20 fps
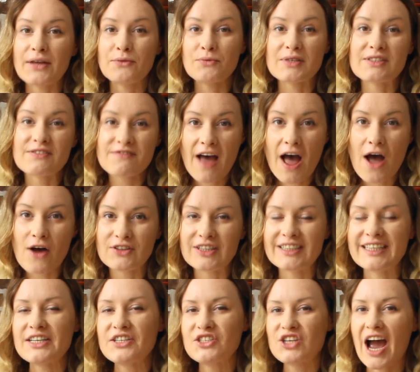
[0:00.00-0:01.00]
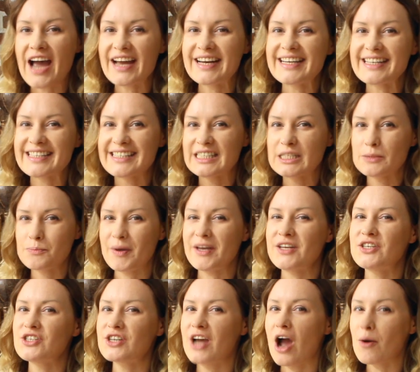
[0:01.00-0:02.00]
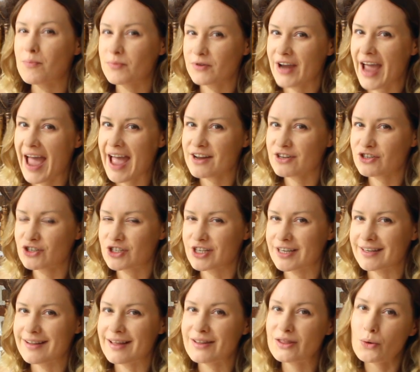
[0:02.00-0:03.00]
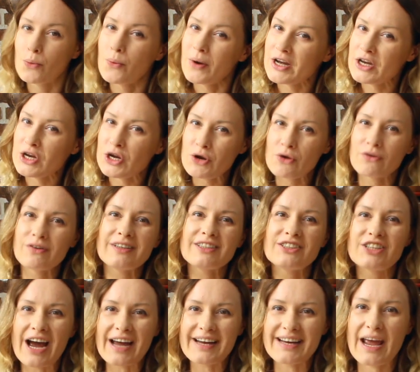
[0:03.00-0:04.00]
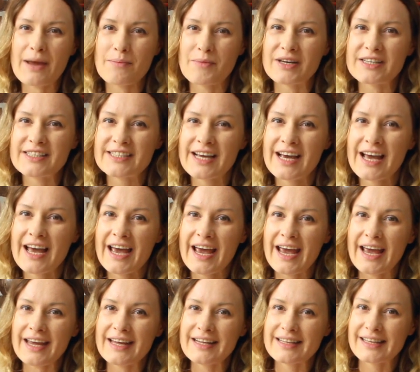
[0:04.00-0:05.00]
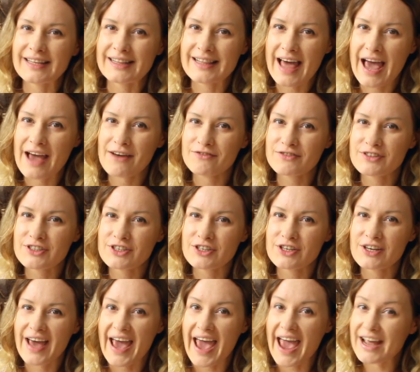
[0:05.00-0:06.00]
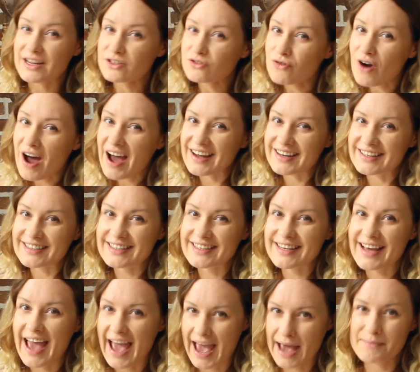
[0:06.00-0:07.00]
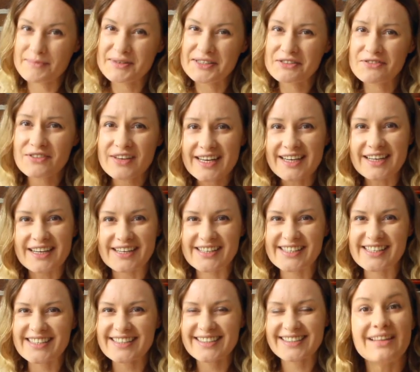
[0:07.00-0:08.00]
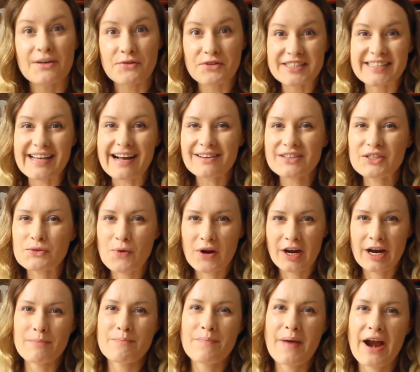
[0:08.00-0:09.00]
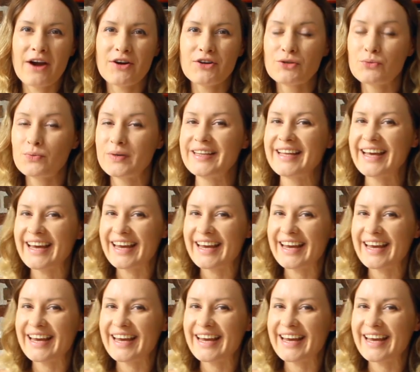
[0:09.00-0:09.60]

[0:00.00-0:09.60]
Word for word: it was found that in Chinese speech comprehension there were neural dynamics in the left and right hemispheres. The results were compared with